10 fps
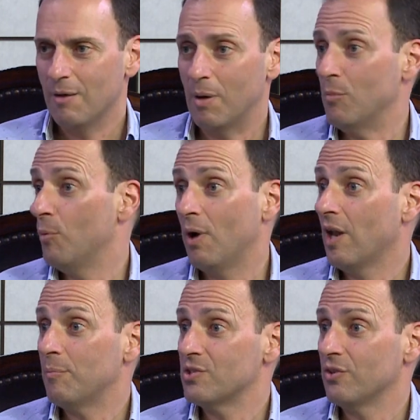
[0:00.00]
My mobile
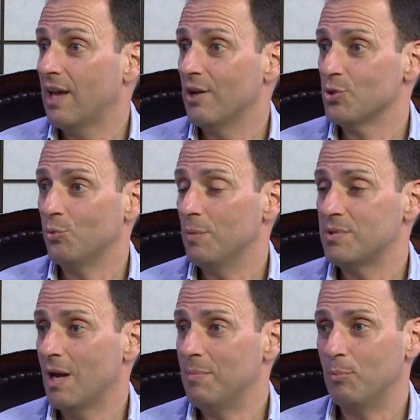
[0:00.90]
number's on the council
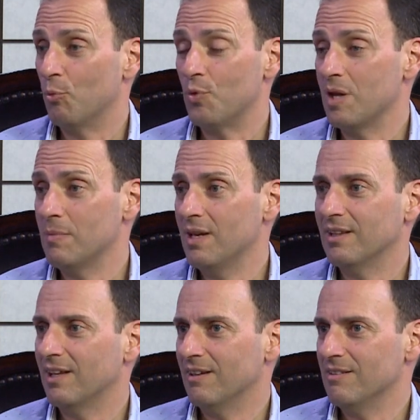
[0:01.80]
website. People ring me
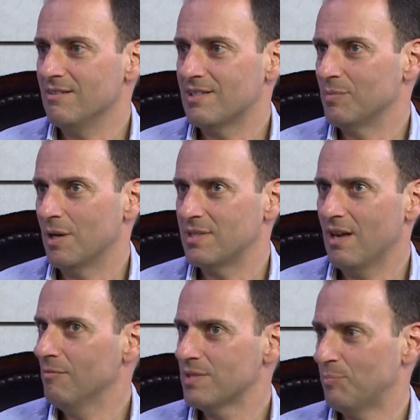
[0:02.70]
and they sometimes
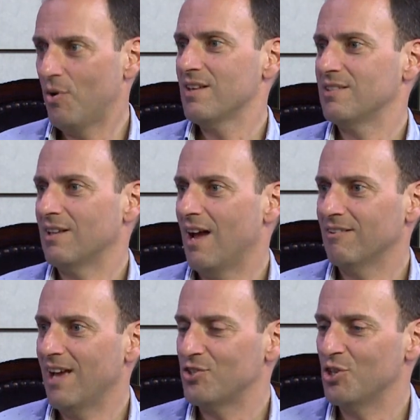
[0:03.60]
say, I'm surprised that I
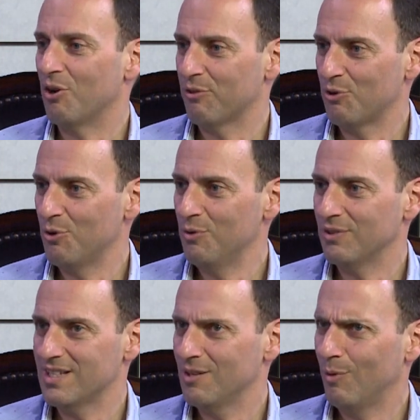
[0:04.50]
actually got through.
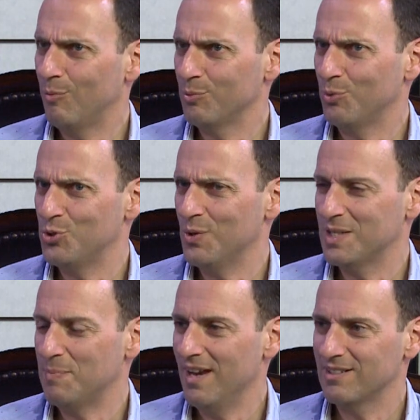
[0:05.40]
And I said, well, what would you
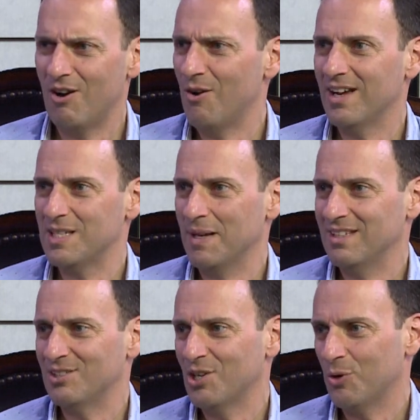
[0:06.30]
expect? Oh, I
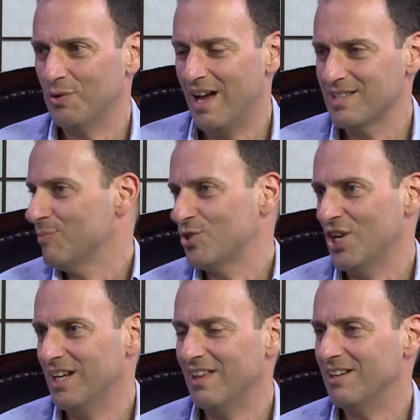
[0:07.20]
expected it to go to an answer
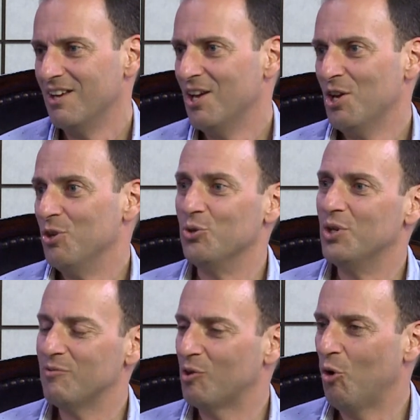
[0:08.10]
machine and then you
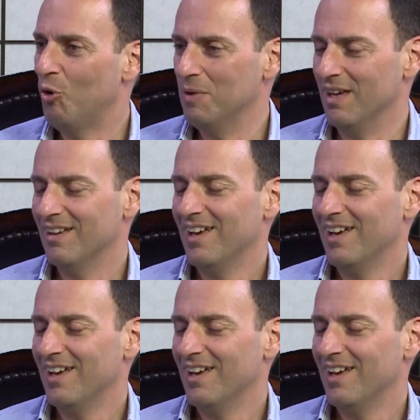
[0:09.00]
never call me.